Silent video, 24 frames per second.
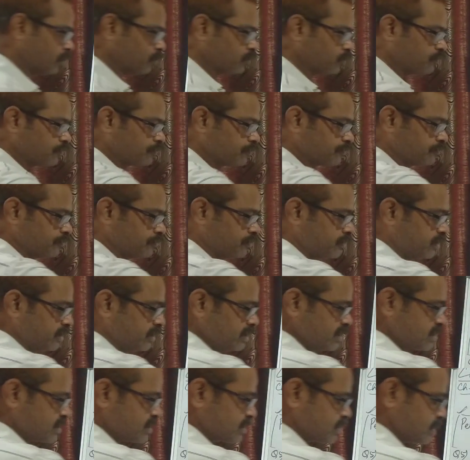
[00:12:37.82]
of
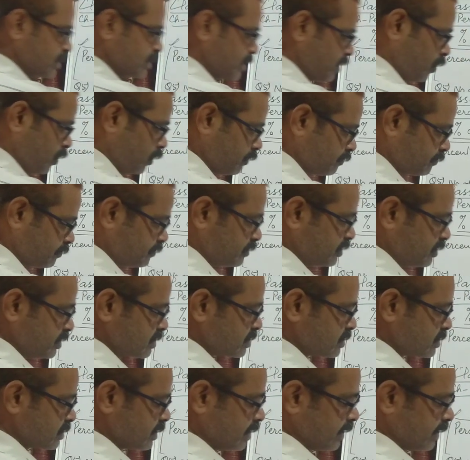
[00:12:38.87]
this
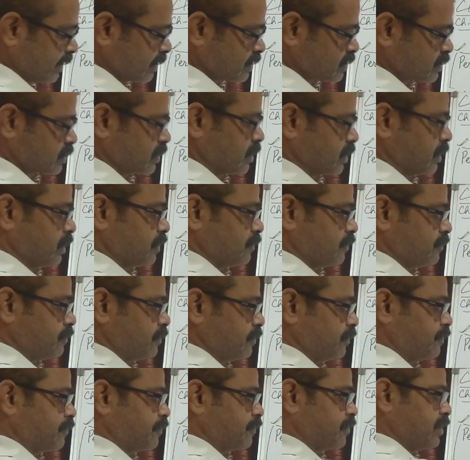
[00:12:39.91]
x,
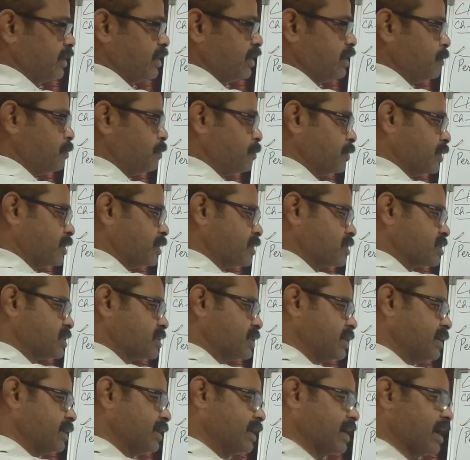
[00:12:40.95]

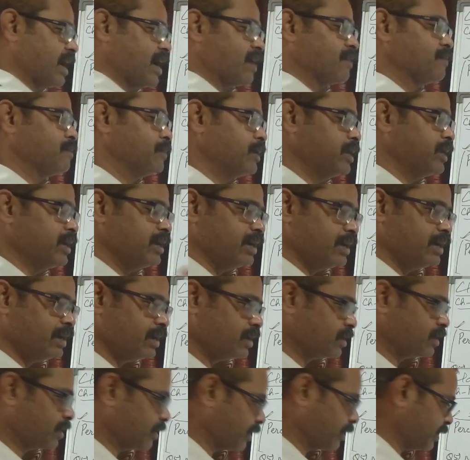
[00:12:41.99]
15% have been
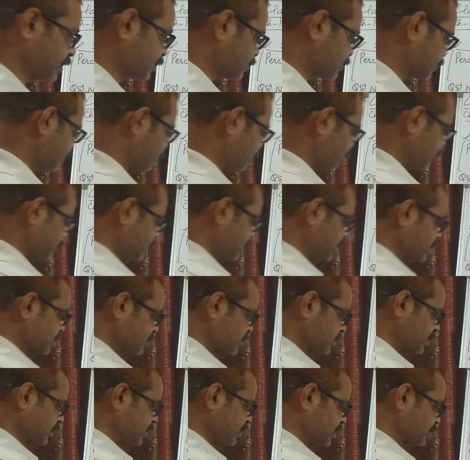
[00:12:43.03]
increased.
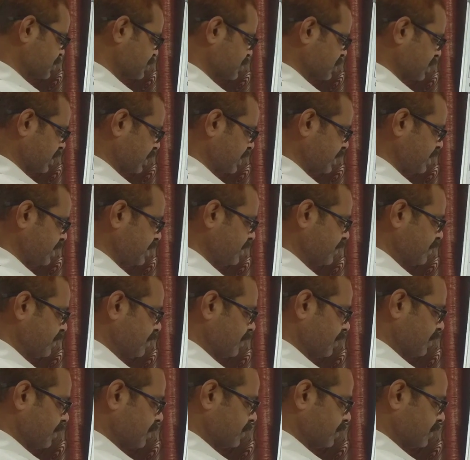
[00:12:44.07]
Means initially